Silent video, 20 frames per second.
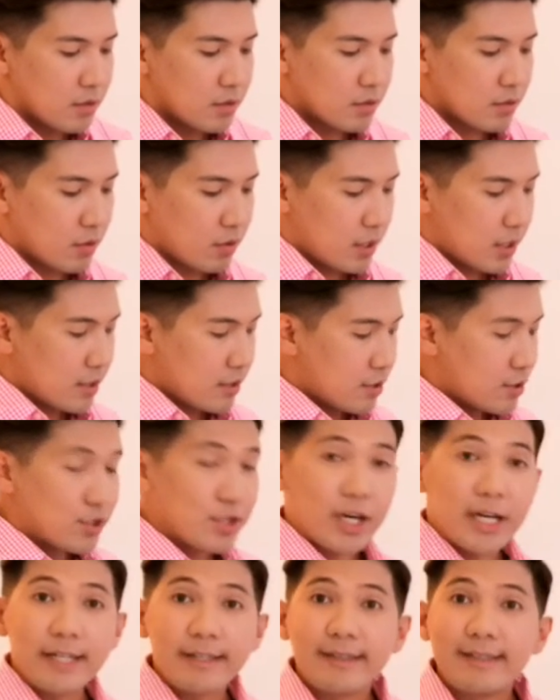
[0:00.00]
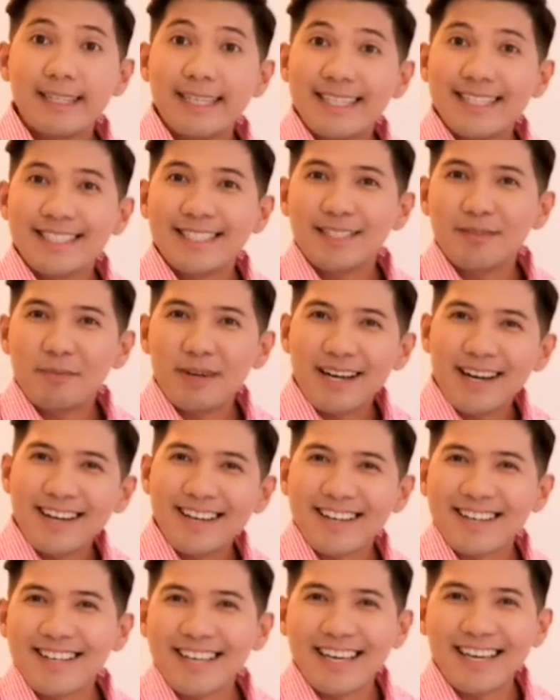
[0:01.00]
So let's start this,
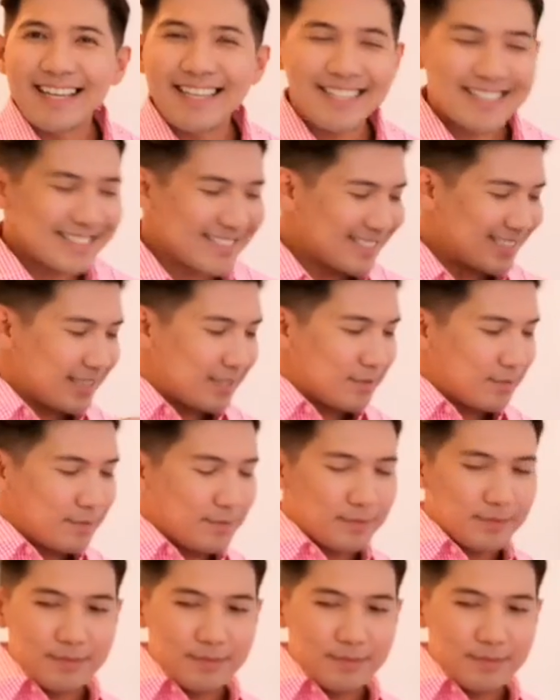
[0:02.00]
mga kakis.